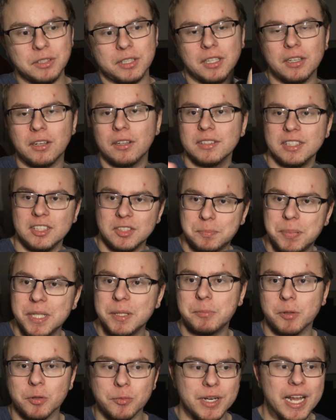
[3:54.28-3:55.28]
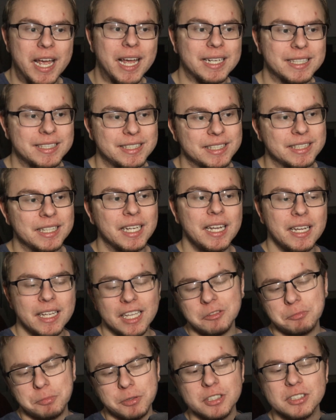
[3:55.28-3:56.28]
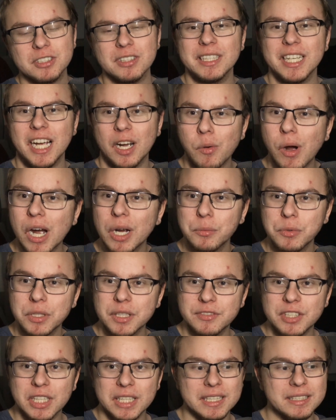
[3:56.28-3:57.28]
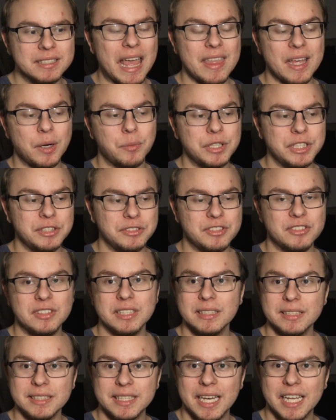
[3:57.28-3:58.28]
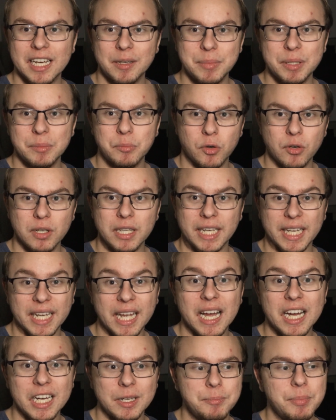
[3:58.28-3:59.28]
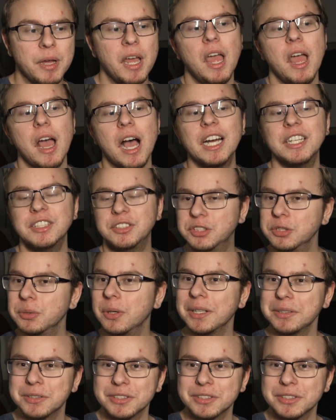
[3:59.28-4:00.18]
look at all these people reacting that's personally how i would have done it and that way you still get a bit more like hype i do